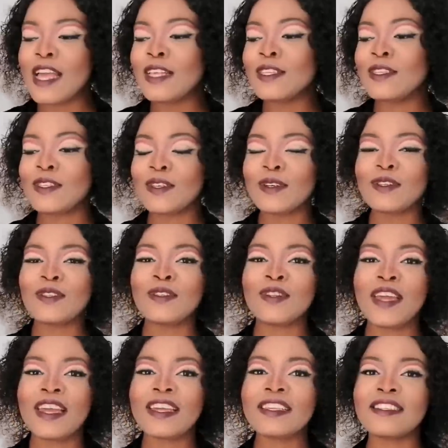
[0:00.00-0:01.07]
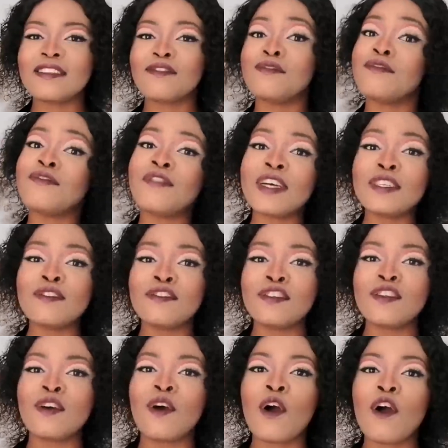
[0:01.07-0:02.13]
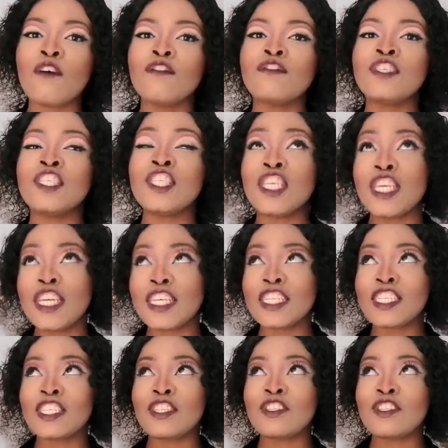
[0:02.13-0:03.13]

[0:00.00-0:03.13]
So today is the first video of Cheer